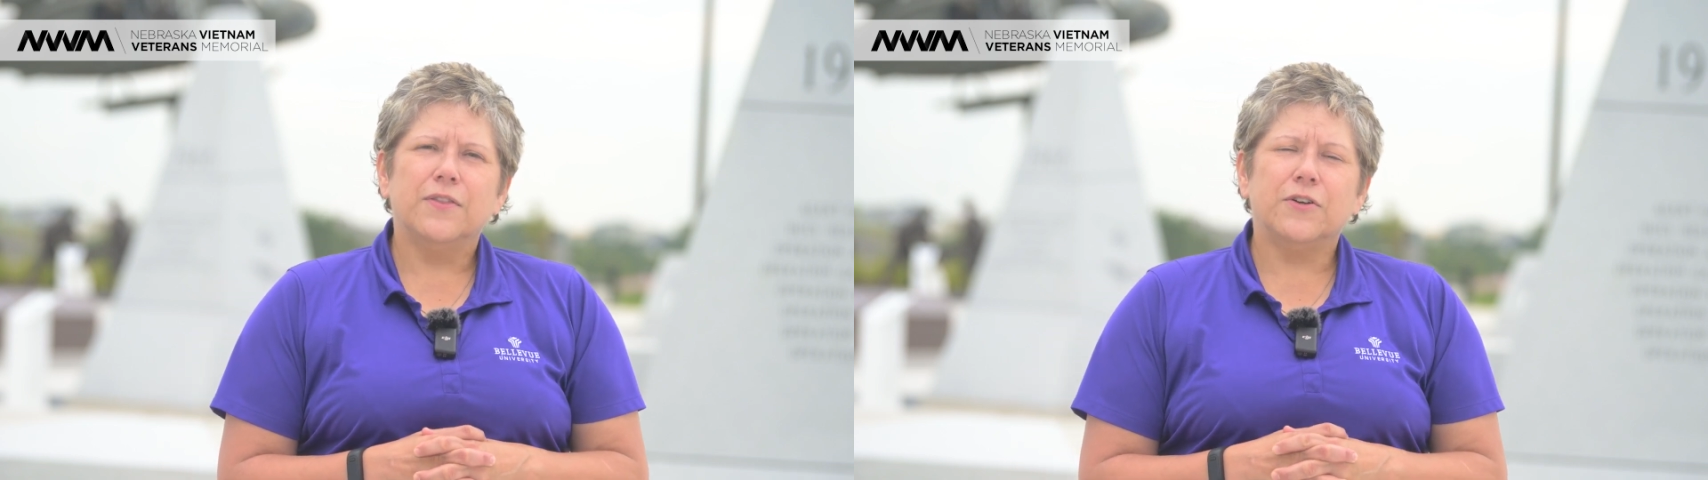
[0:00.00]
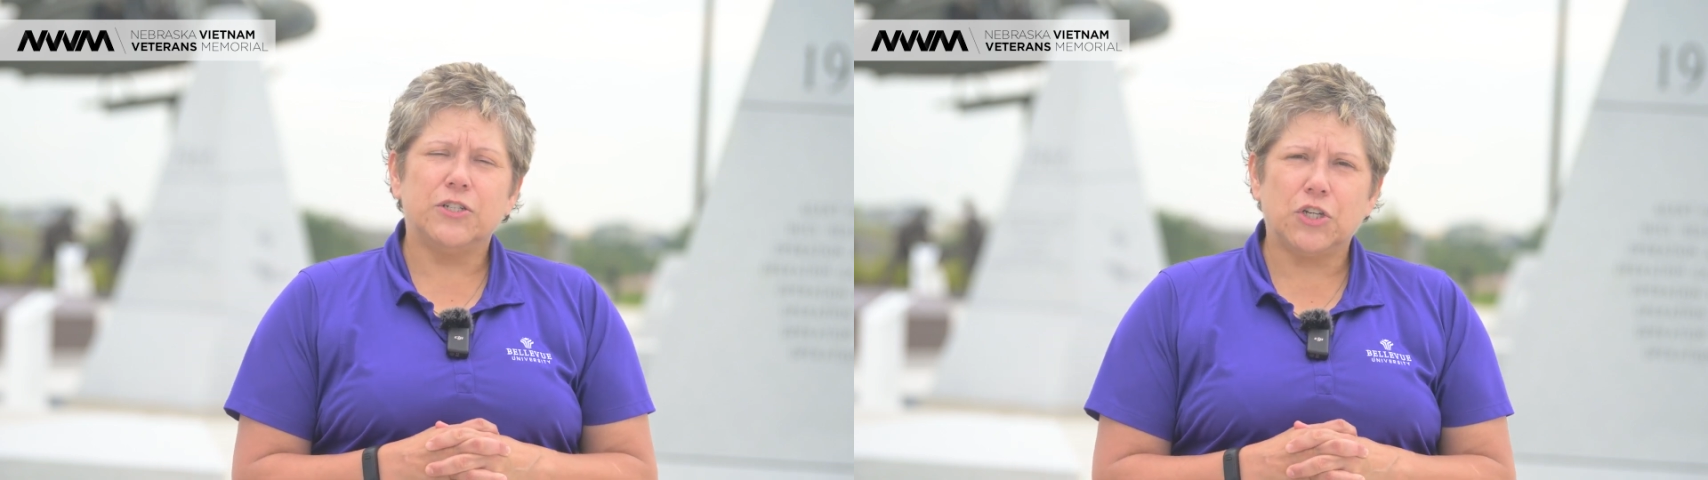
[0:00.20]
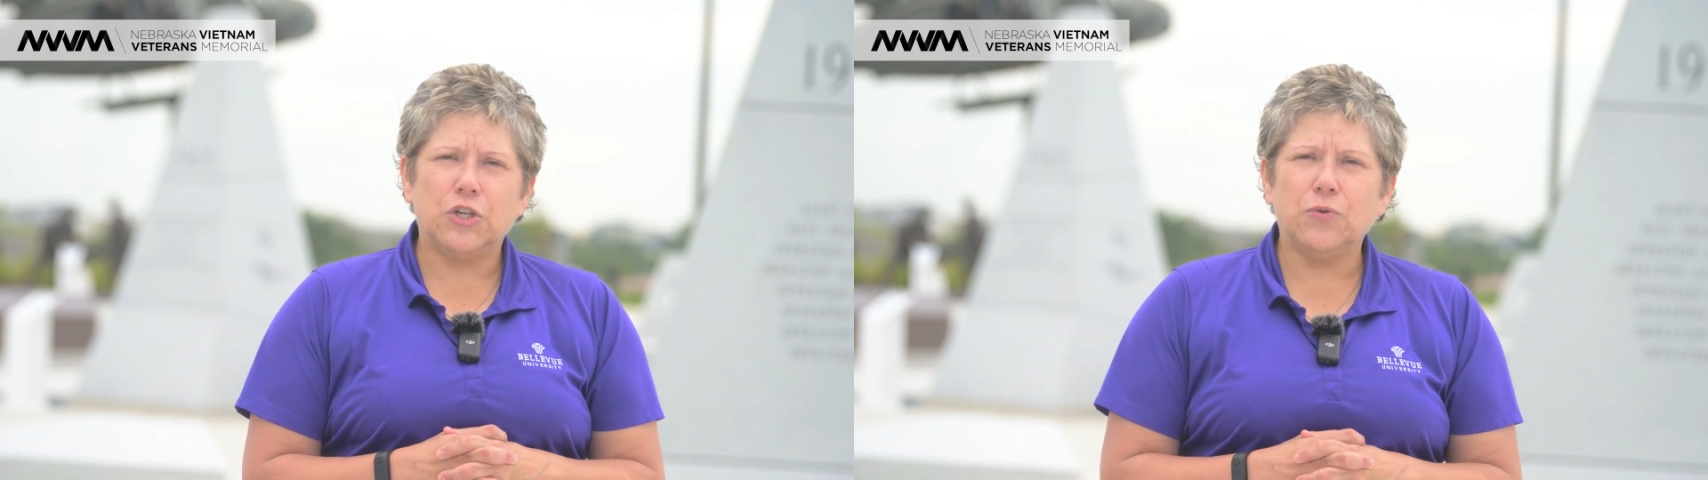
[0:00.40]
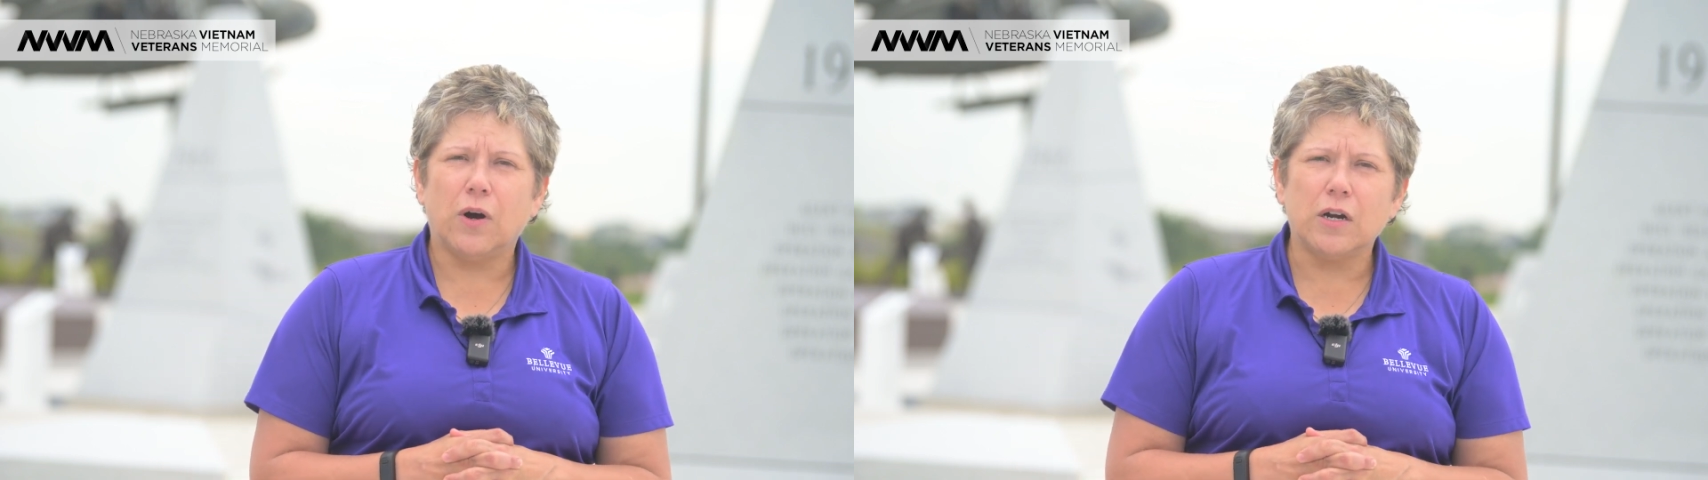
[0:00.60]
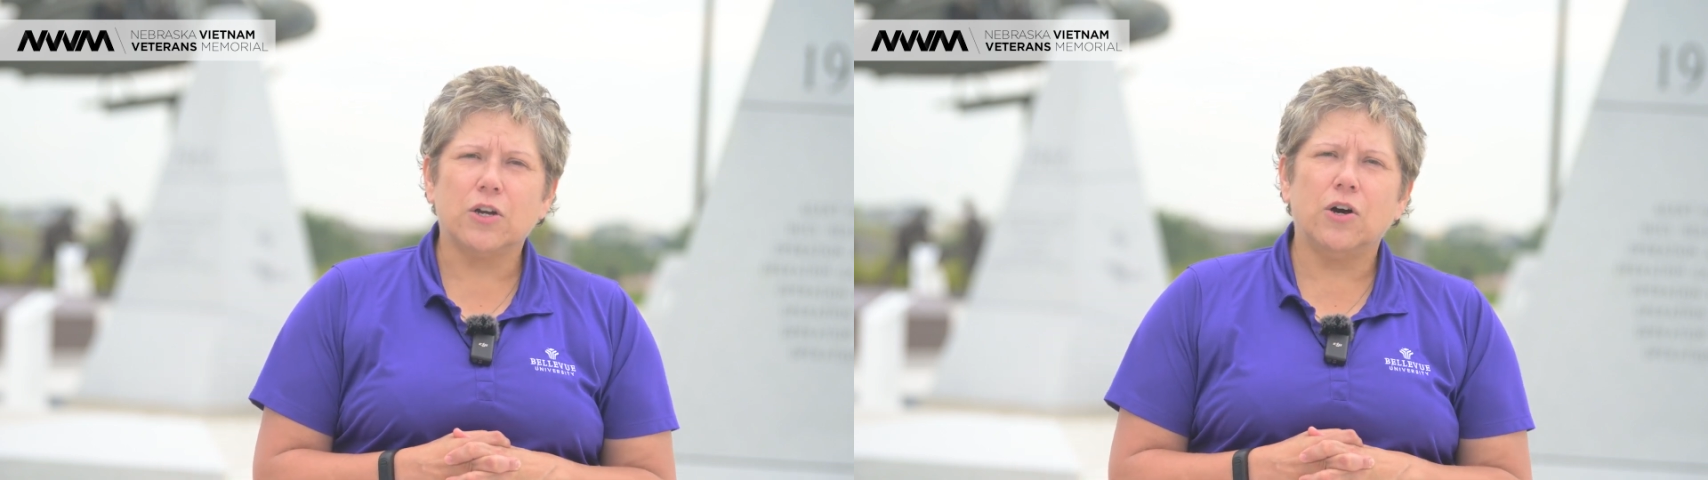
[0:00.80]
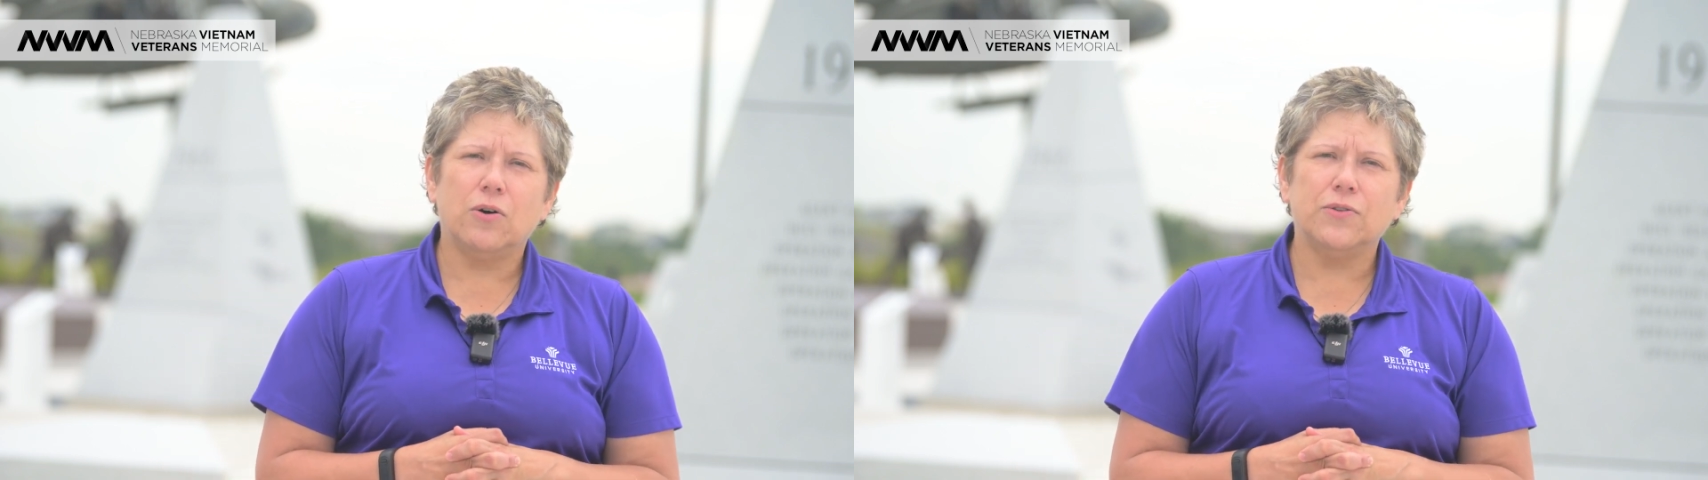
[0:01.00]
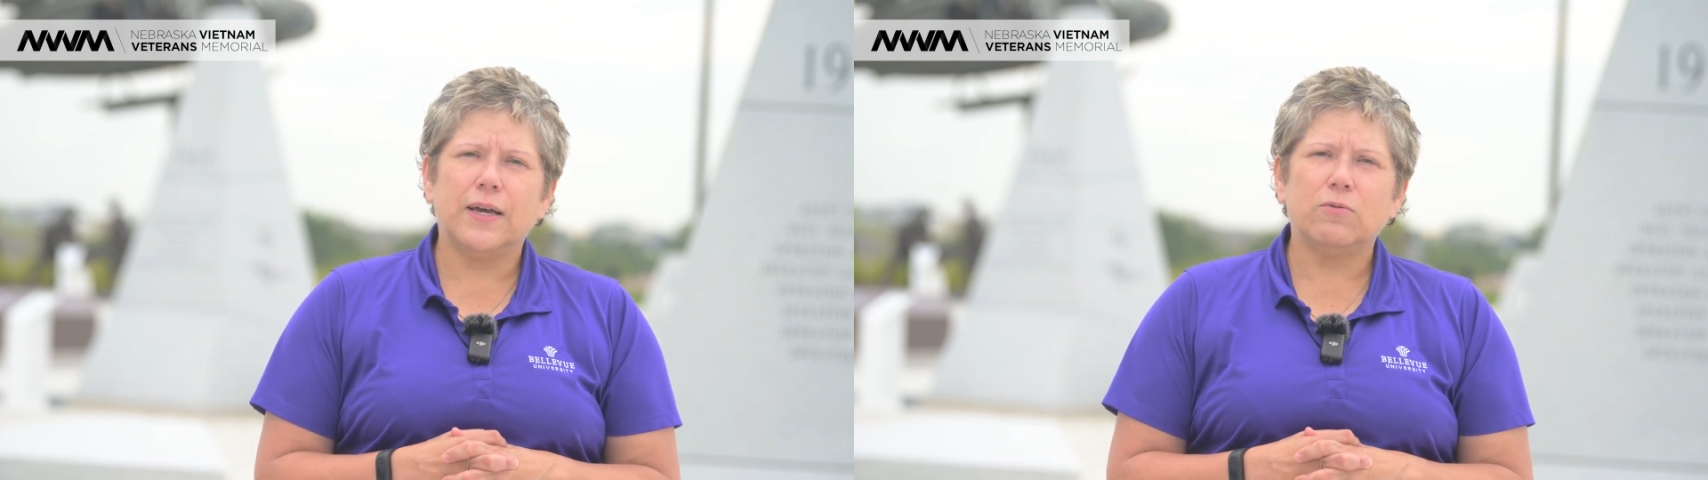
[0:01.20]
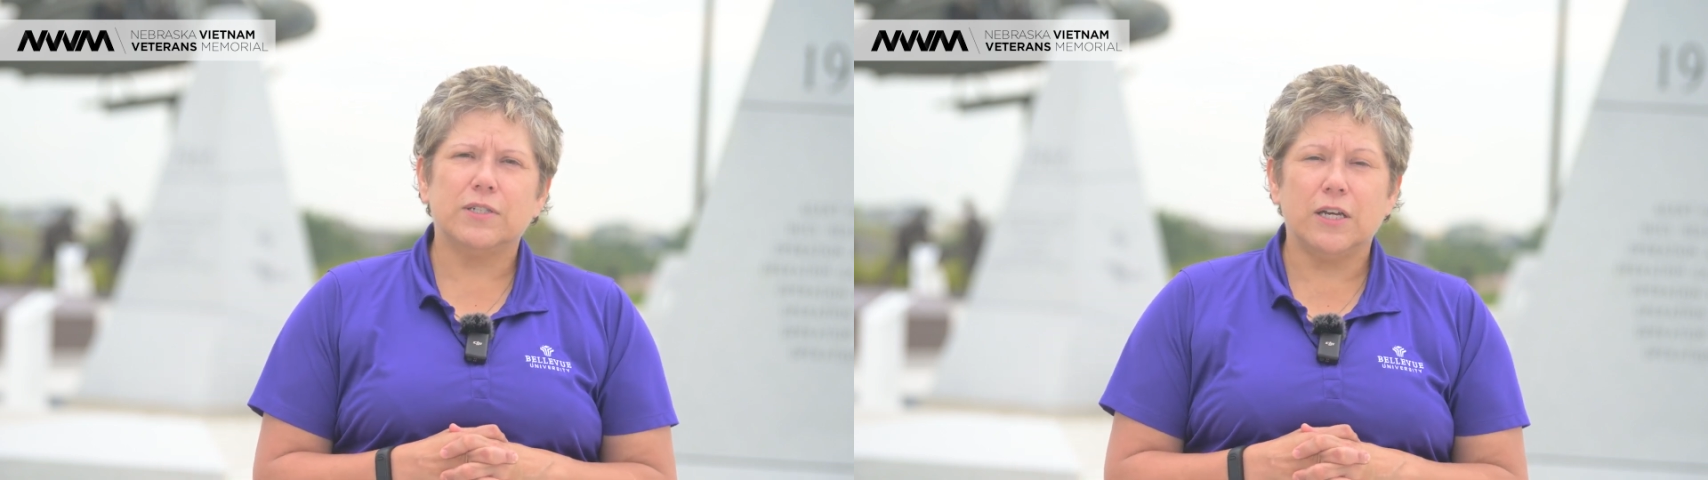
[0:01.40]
There is a QR code that will